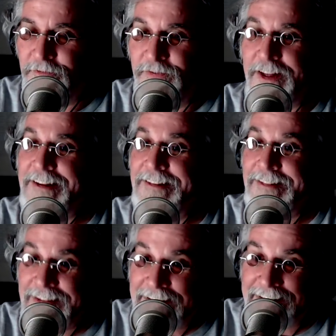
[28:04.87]
the
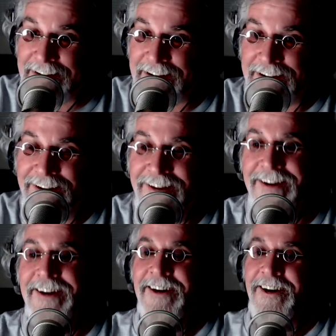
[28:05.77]
leading
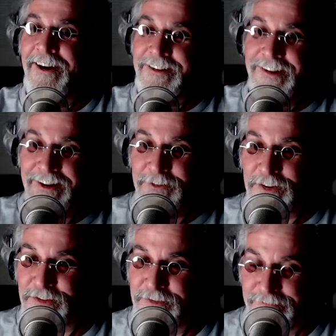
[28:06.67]

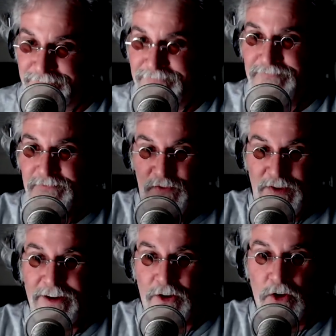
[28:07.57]
autonomous
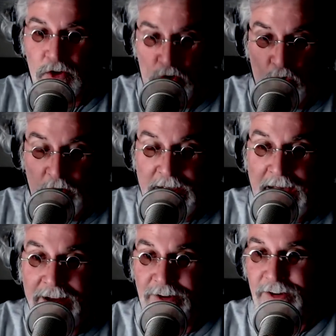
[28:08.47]
vehicle
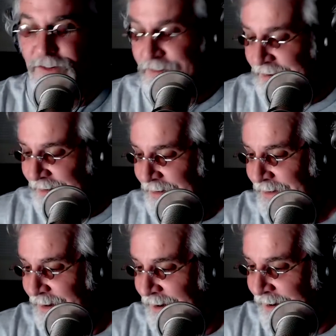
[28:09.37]
creators oh.
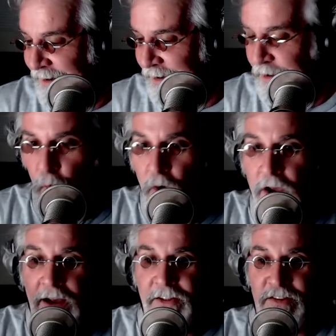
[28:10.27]
uh, uh,
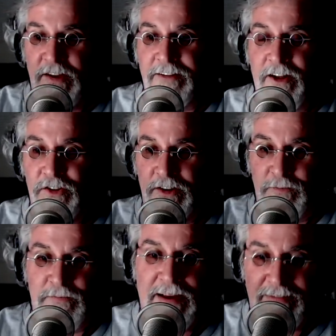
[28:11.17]
working on the technology to
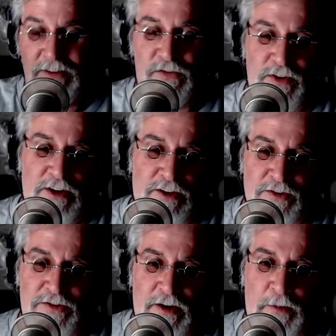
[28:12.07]
make these
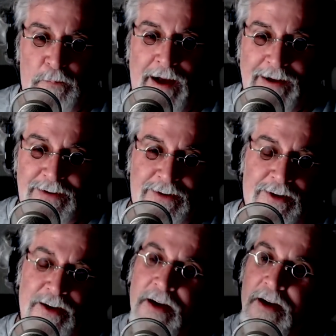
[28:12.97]
vehicles uh, practical.
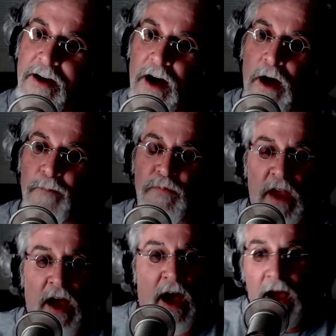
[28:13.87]
Um,
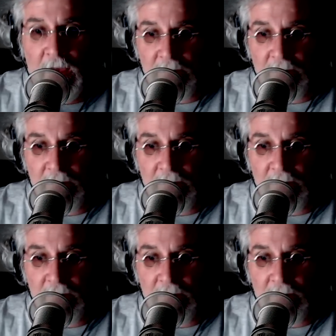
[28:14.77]
I, I,